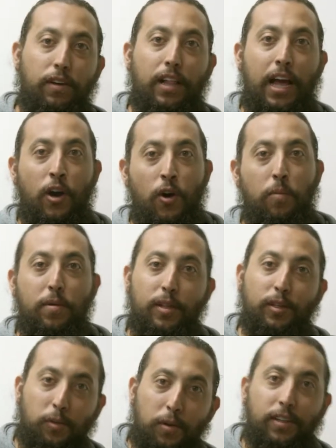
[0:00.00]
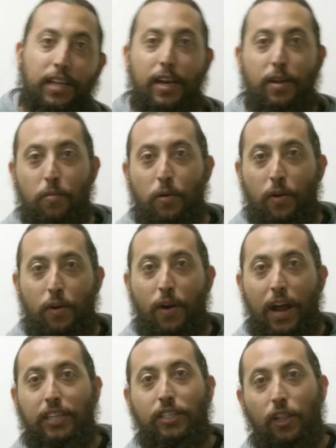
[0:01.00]
Feel at Home in This World
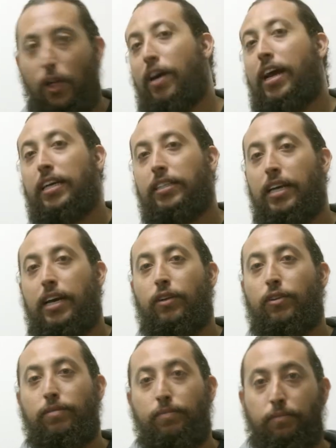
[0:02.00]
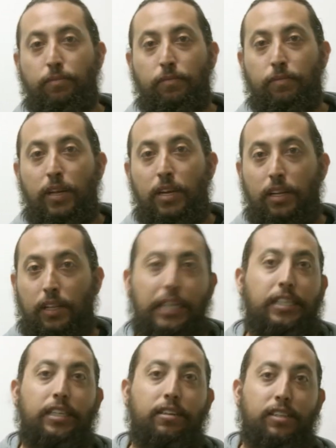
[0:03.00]
Anymore has a long ass title.
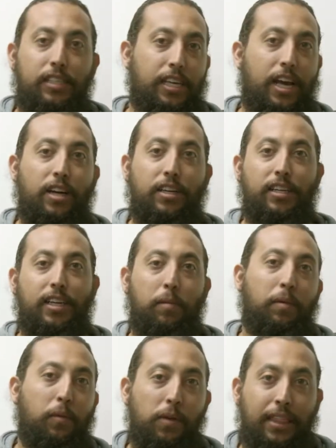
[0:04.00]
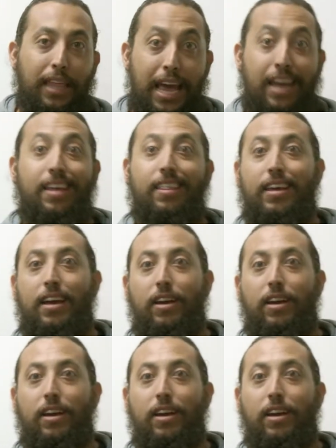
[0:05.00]
Like seriously, y'all couldn't come up with anything